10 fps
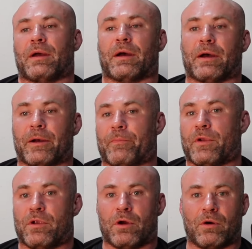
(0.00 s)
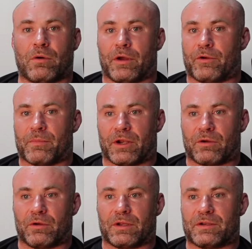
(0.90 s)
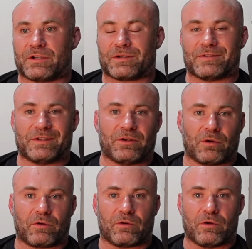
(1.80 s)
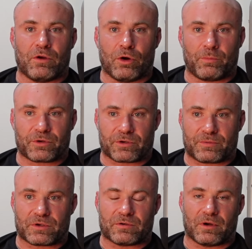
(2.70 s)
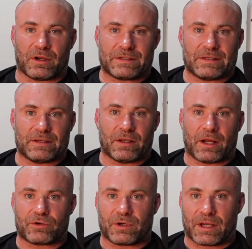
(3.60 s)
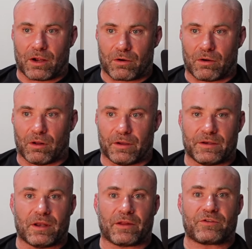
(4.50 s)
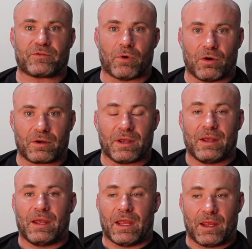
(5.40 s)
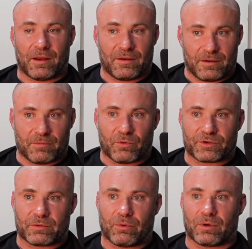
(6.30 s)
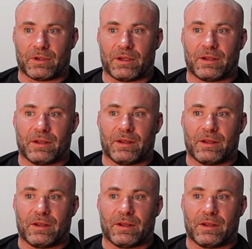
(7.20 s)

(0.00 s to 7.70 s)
No other medical conditions. He took no prescription drugs. He did not drink alcohol. He did not smoke. And most importantly,